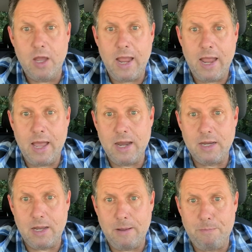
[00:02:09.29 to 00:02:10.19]

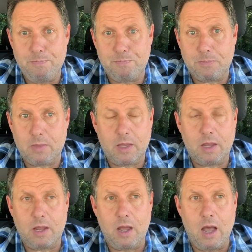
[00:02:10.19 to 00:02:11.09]
And
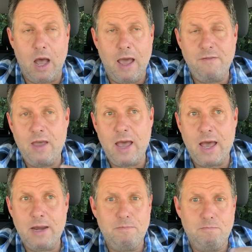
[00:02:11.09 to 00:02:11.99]
I've
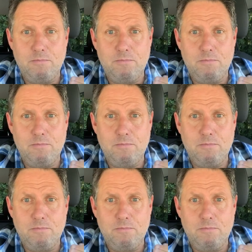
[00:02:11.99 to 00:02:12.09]
had